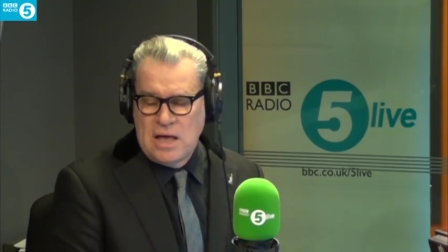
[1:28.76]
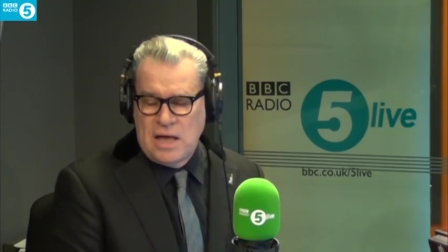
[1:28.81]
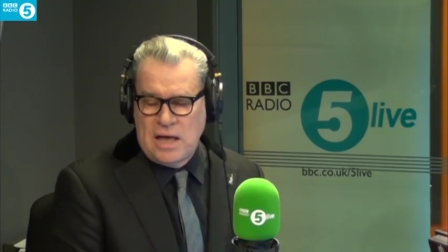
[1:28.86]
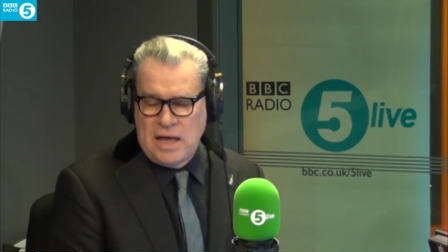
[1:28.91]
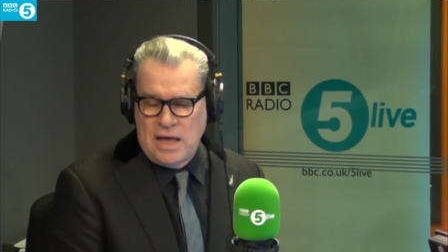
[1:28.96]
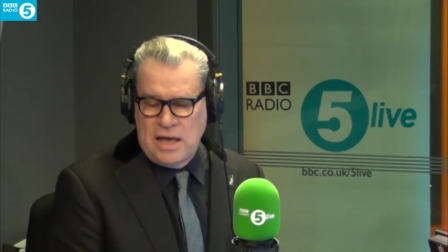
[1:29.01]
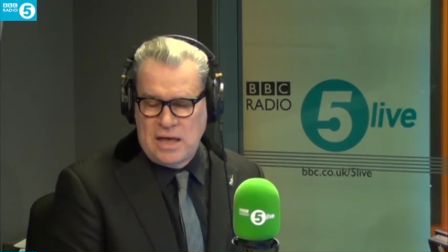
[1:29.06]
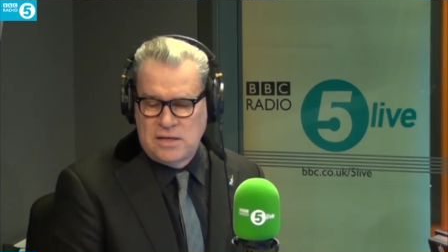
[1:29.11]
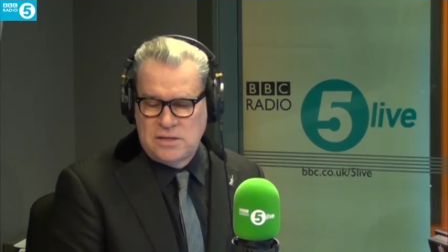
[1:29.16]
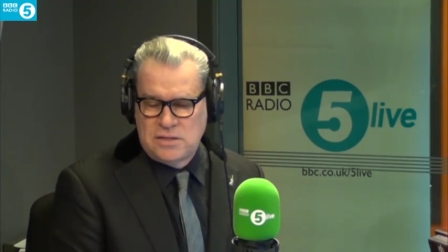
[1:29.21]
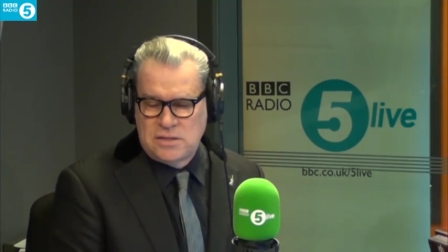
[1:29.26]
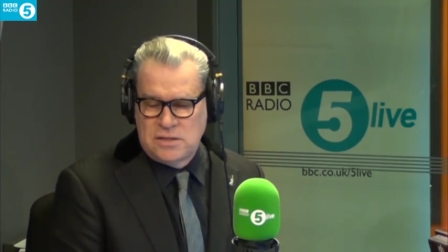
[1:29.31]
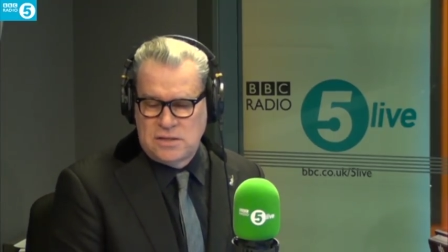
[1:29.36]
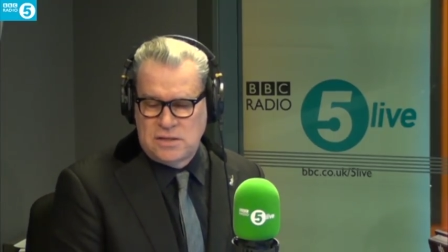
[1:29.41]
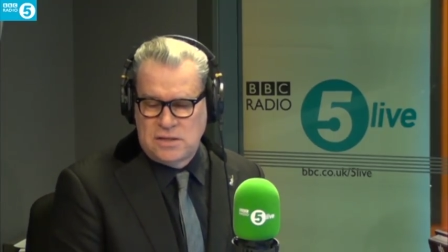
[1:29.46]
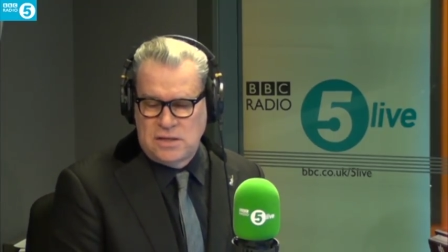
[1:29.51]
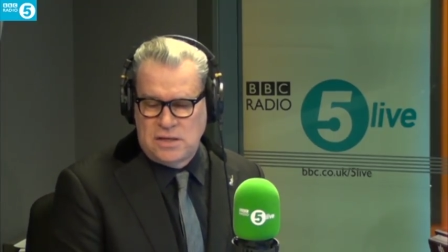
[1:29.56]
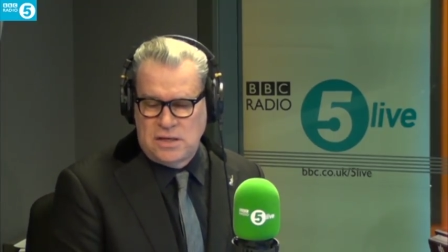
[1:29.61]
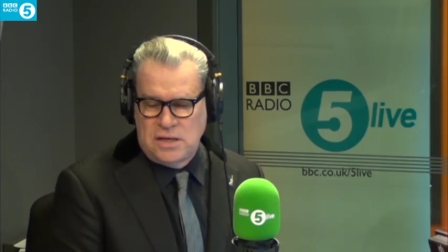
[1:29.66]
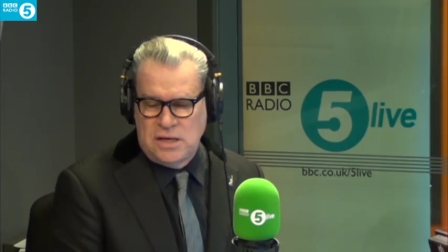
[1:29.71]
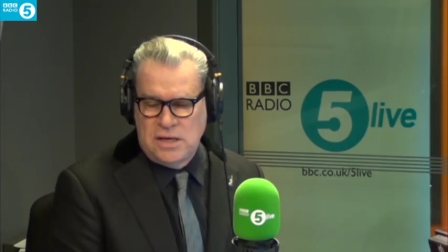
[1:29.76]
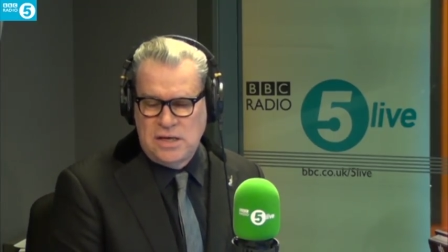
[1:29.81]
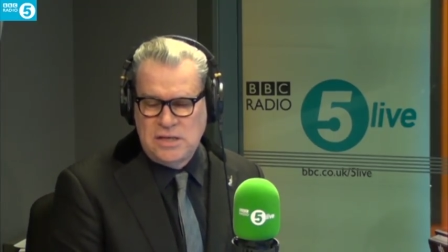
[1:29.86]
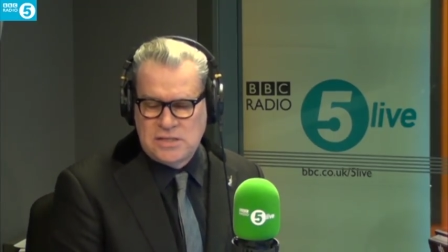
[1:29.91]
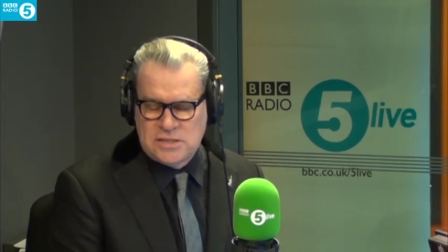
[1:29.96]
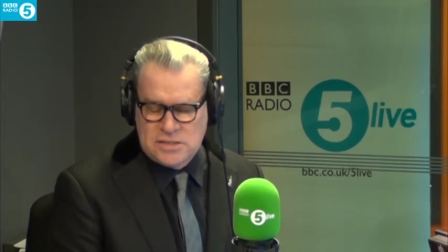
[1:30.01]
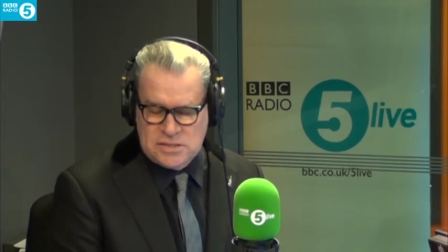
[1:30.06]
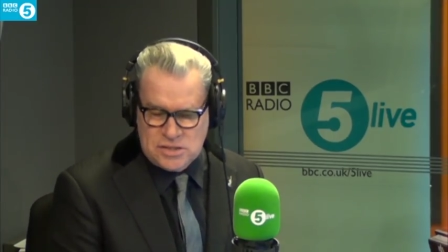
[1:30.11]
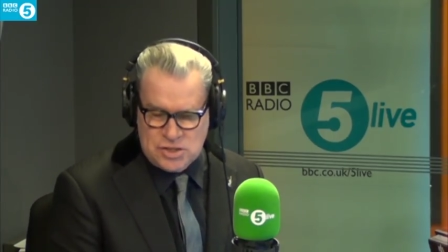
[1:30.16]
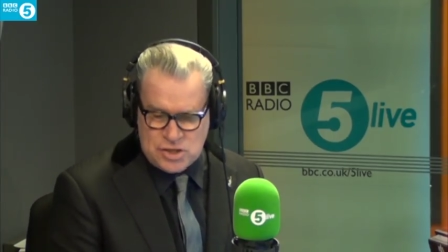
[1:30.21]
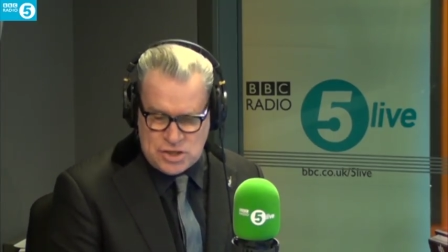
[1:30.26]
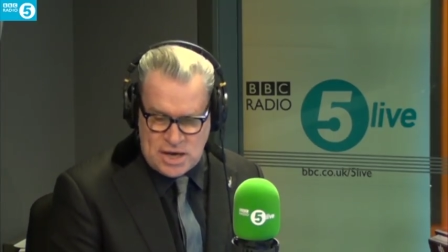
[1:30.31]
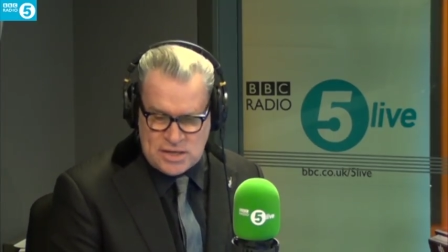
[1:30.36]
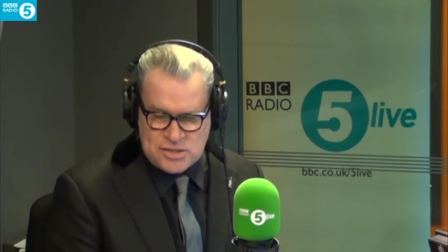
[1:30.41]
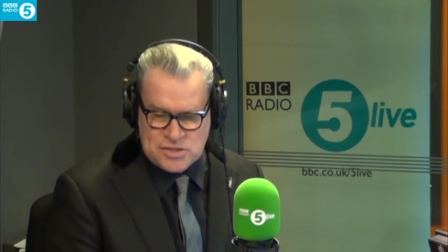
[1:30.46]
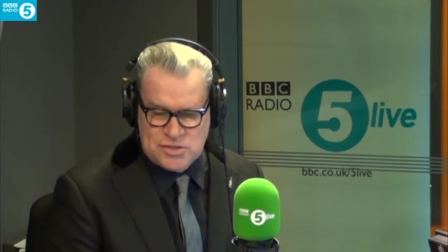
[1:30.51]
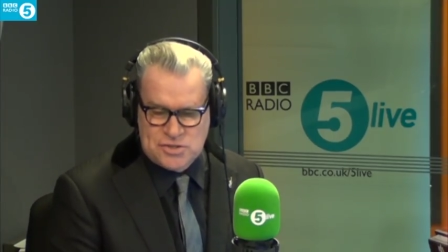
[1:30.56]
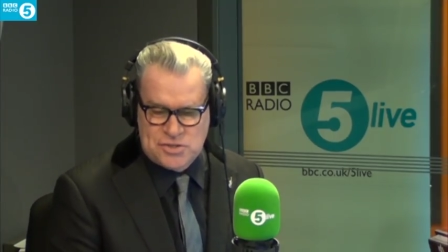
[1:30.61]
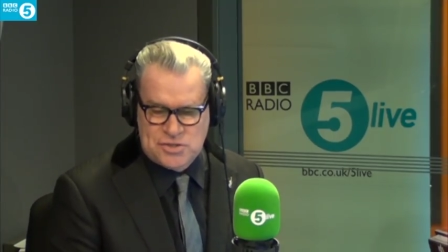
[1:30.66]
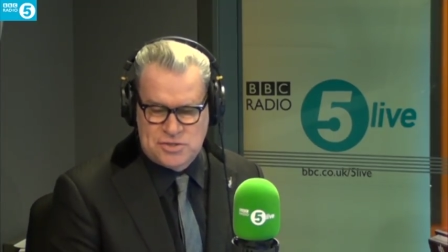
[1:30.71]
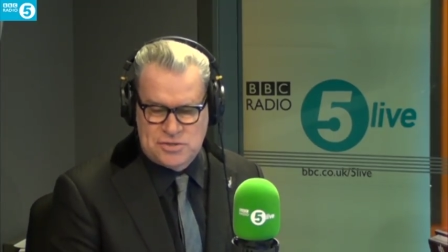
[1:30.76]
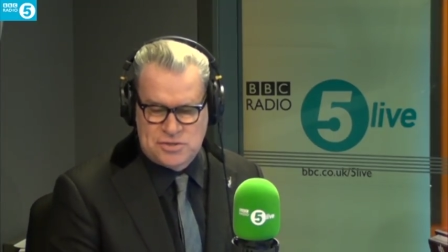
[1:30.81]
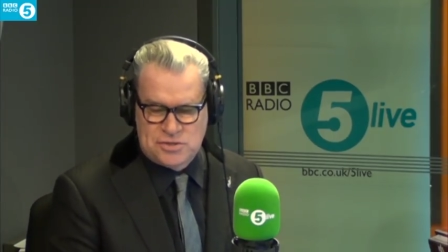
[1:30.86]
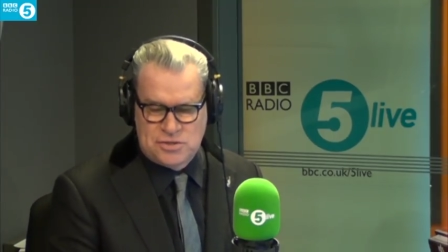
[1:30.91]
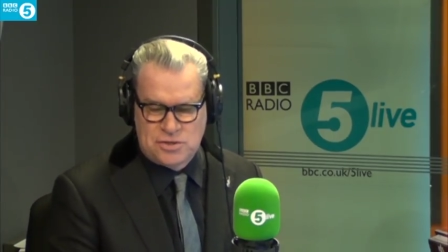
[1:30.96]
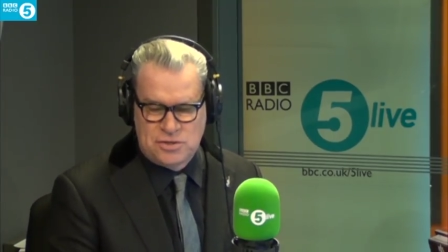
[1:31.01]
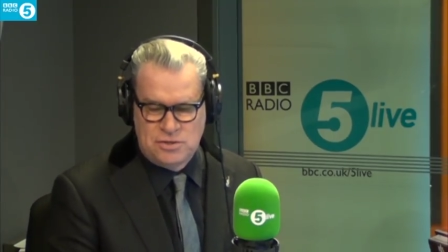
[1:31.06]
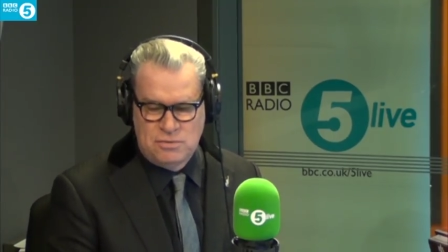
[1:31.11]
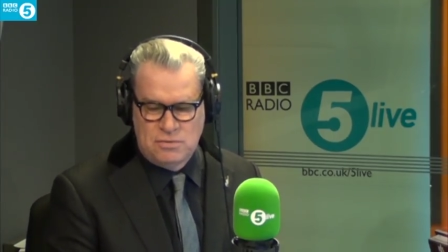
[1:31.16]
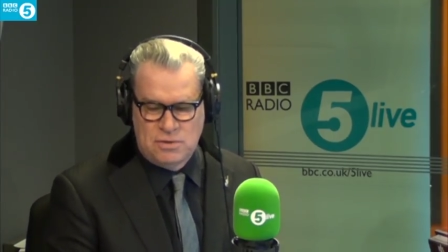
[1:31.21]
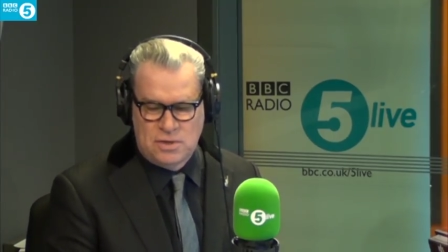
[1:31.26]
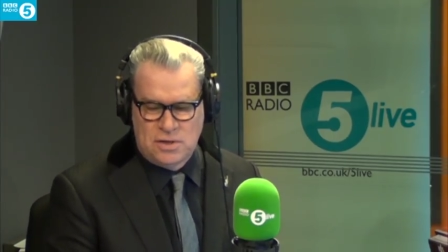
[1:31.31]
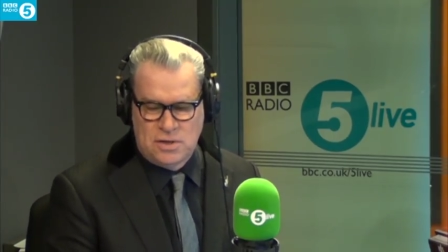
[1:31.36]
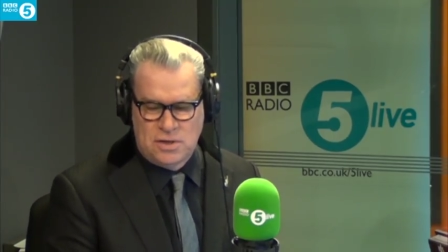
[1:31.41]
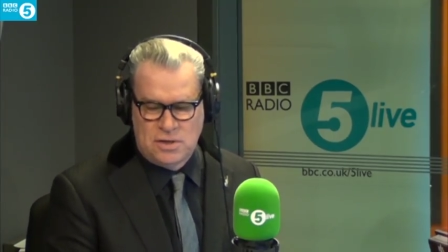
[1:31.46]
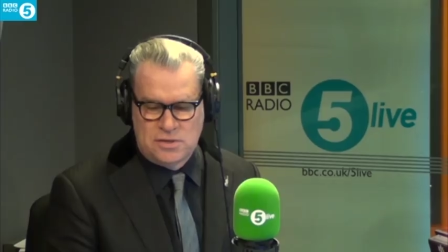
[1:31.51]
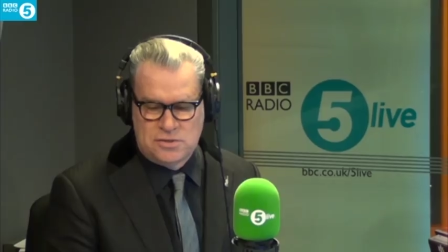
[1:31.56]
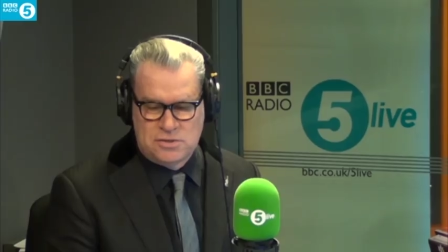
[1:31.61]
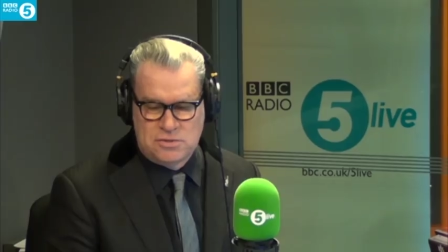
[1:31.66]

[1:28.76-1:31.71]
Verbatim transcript: And he suggests to uh,